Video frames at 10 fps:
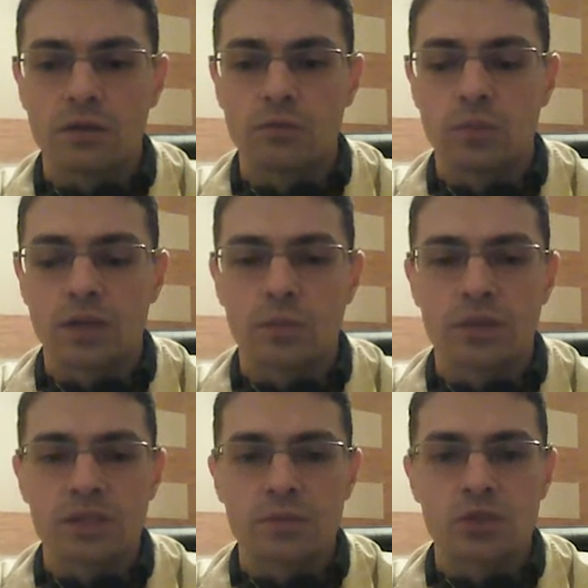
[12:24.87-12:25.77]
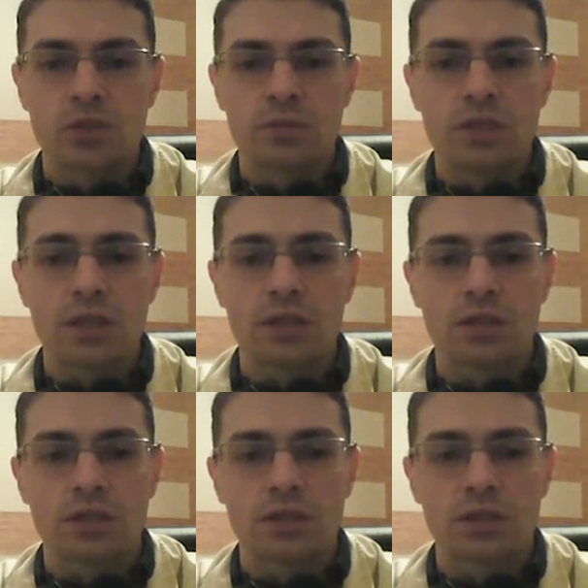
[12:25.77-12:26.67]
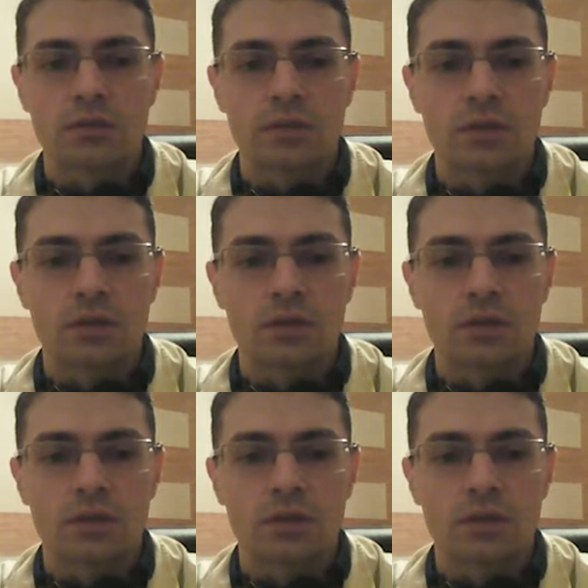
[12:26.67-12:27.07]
If black plays bishop d8 here,